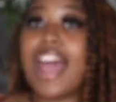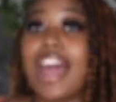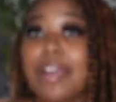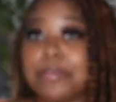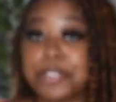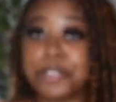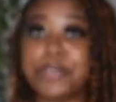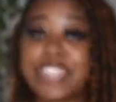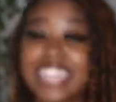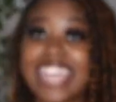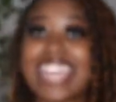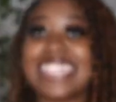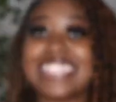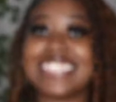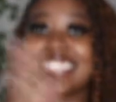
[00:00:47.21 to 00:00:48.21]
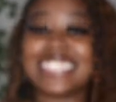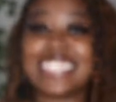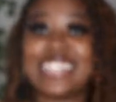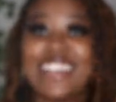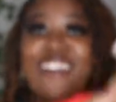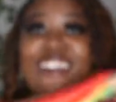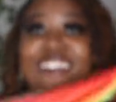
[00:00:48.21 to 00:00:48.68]
I'm doing a
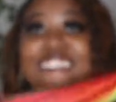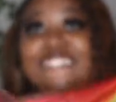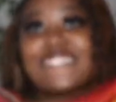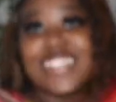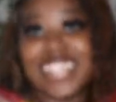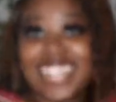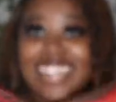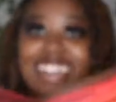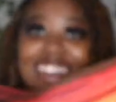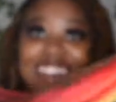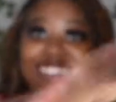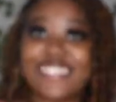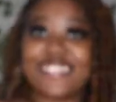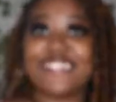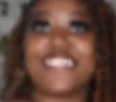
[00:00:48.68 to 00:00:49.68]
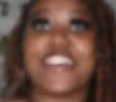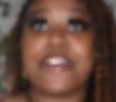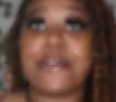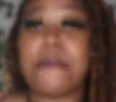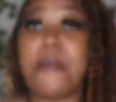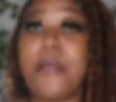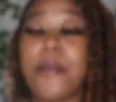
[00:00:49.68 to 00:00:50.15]
Shein haul video, you
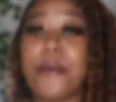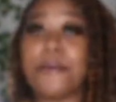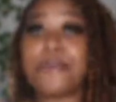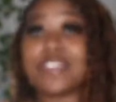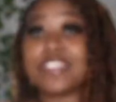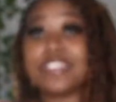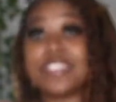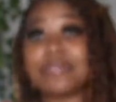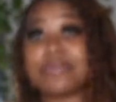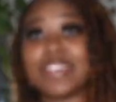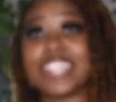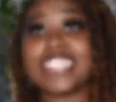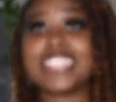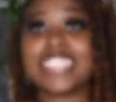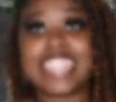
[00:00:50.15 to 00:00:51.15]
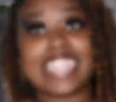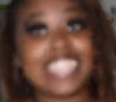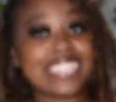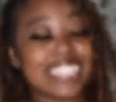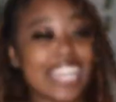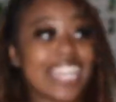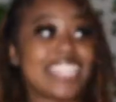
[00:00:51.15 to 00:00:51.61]
know, one of the best
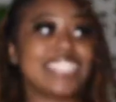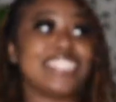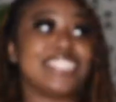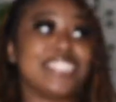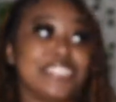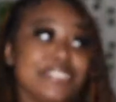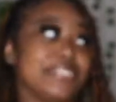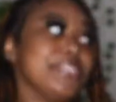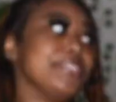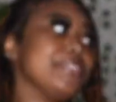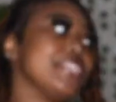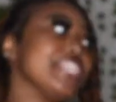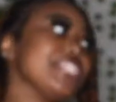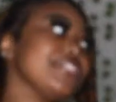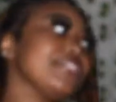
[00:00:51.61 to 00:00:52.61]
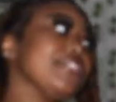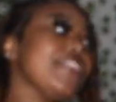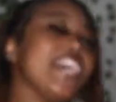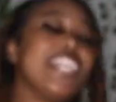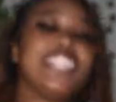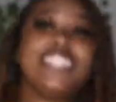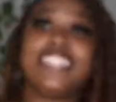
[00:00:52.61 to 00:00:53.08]
things I do because you know
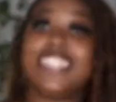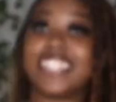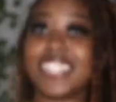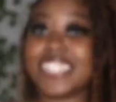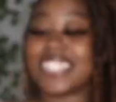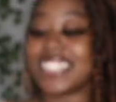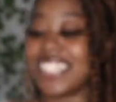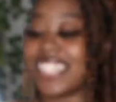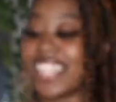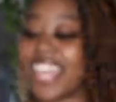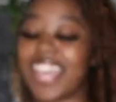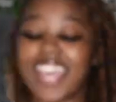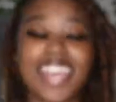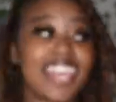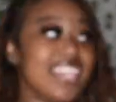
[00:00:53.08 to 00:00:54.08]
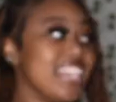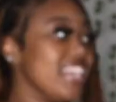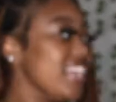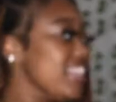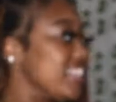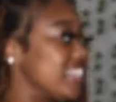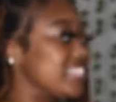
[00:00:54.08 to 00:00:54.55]
I does that.
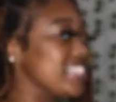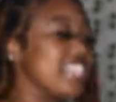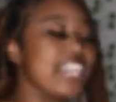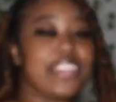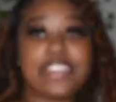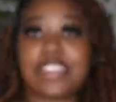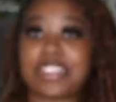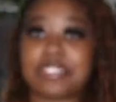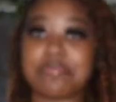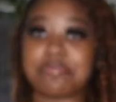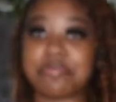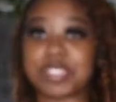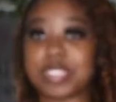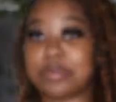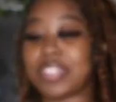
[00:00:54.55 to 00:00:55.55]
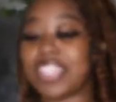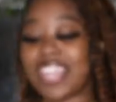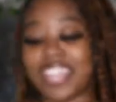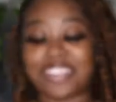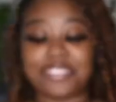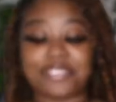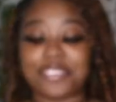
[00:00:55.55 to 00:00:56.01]
That's like something
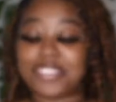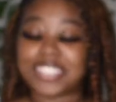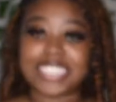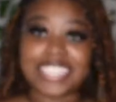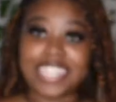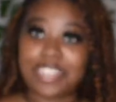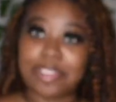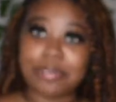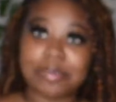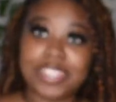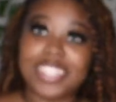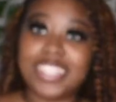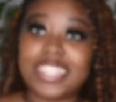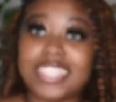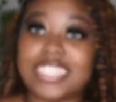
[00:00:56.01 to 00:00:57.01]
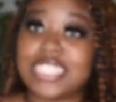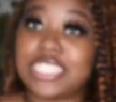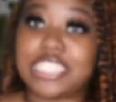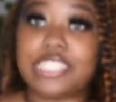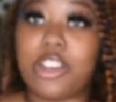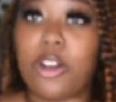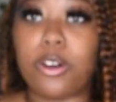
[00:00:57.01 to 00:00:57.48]
I do all the time.
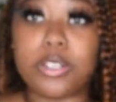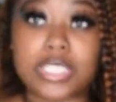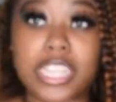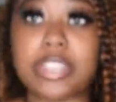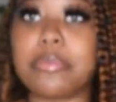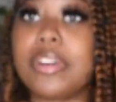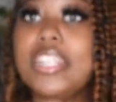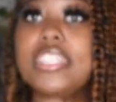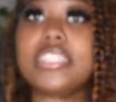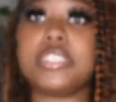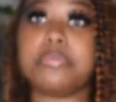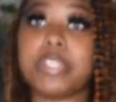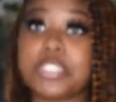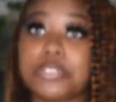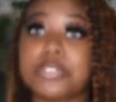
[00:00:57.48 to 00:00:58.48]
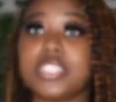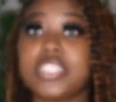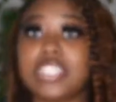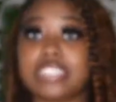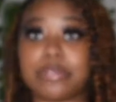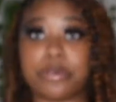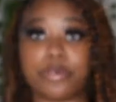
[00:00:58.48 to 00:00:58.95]
Shein Hall is like my specialty
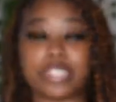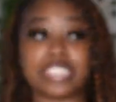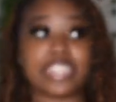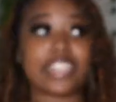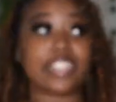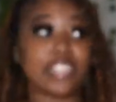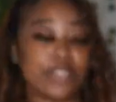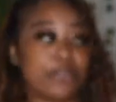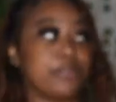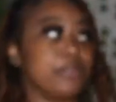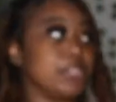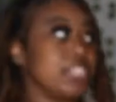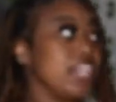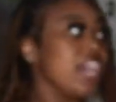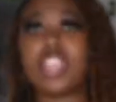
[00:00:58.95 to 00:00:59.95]
because I'm always getting clothes.